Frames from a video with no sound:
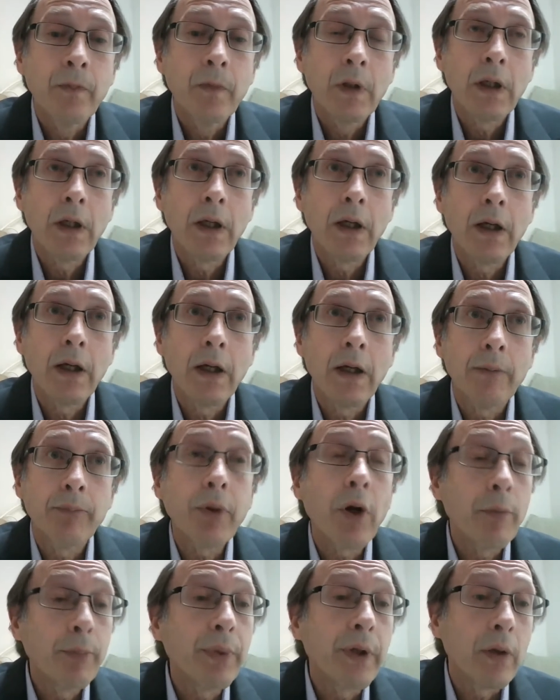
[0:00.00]

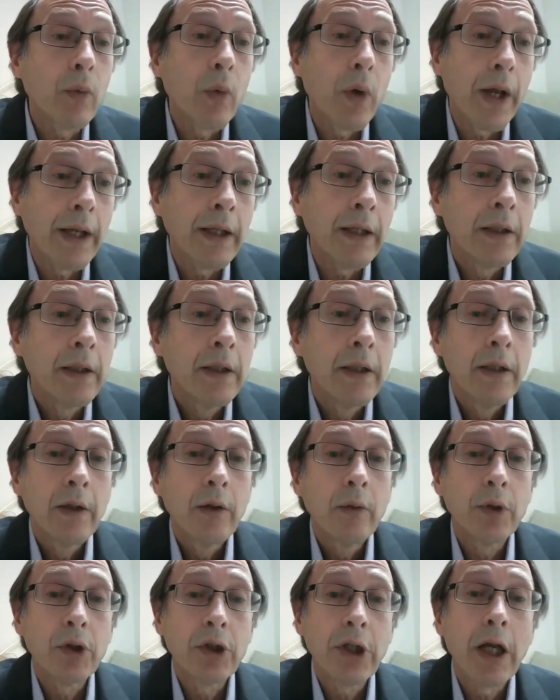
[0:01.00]
appropriate way,
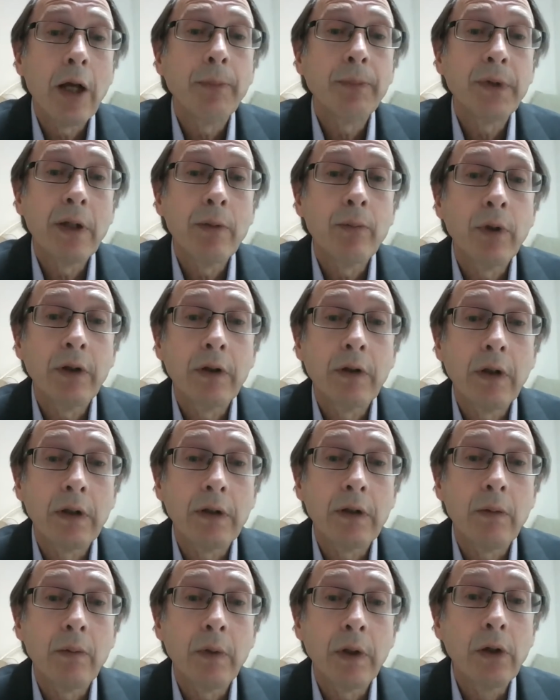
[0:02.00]
which helped them with
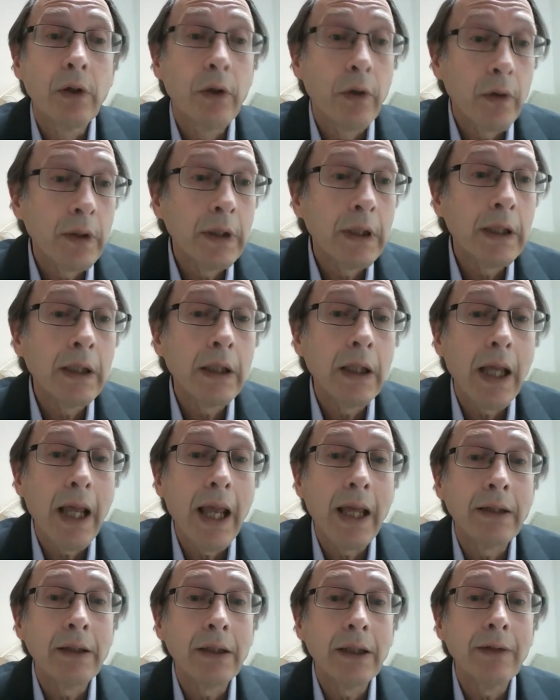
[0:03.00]
learning
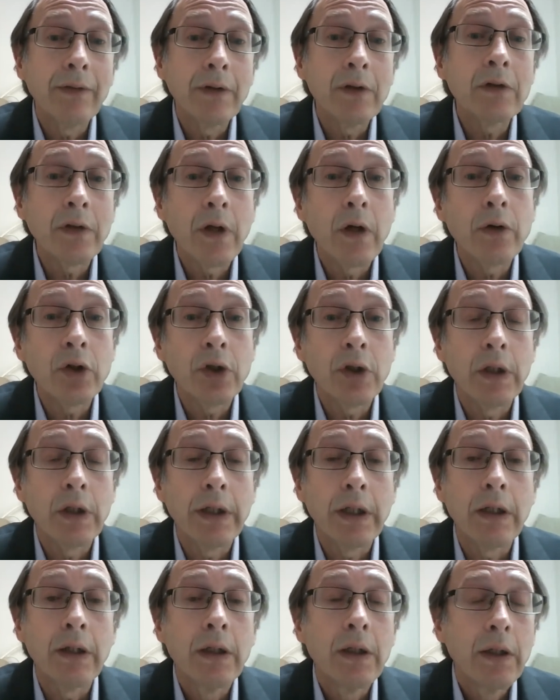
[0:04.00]
and even
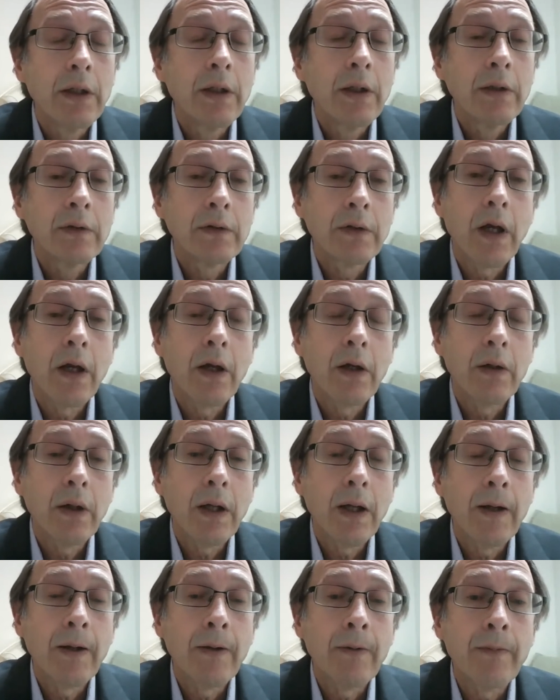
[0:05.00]
socially. So
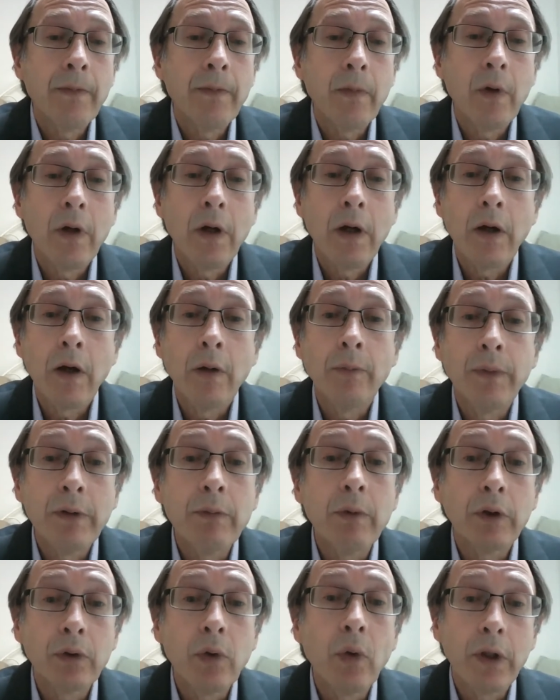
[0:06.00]
hopefully
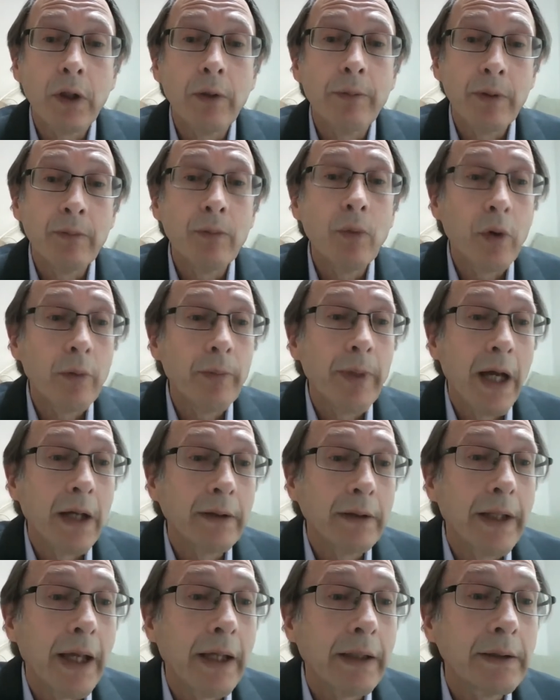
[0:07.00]
we'll talk a little bit more
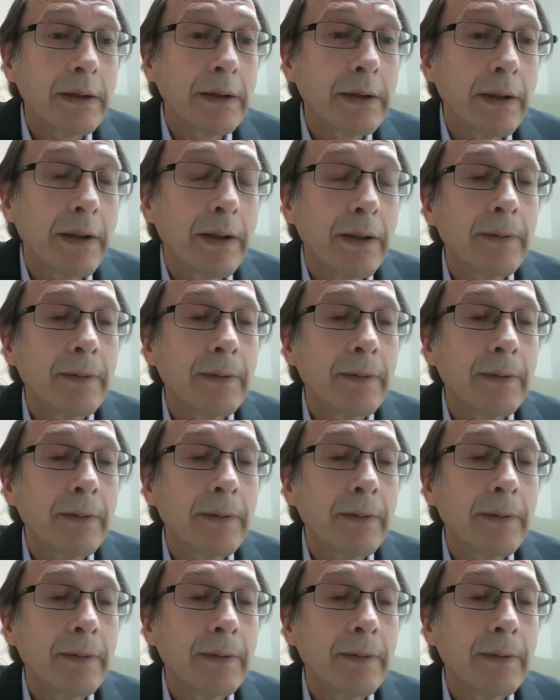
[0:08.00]
about that. Yeah.